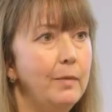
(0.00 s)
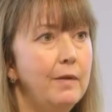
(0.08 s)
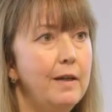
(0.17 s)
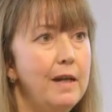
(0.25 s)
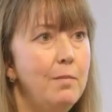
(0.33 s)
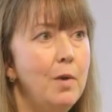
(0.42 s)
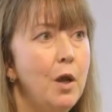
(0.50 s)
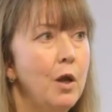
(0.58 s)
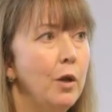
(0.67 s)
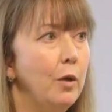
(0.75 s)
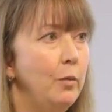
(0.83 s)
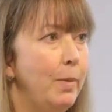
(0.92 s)
team
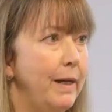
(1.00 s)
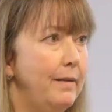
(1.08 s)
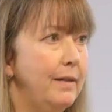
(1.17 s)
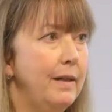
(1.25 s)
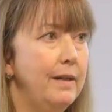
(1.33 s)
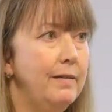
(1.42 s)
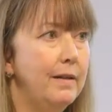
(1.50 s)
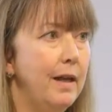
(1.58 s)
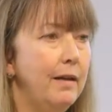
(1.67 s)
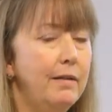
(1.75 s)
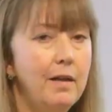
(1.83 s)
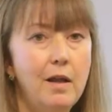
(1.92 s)
who basically
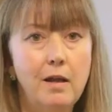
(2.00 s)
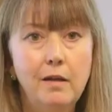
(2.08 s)
said,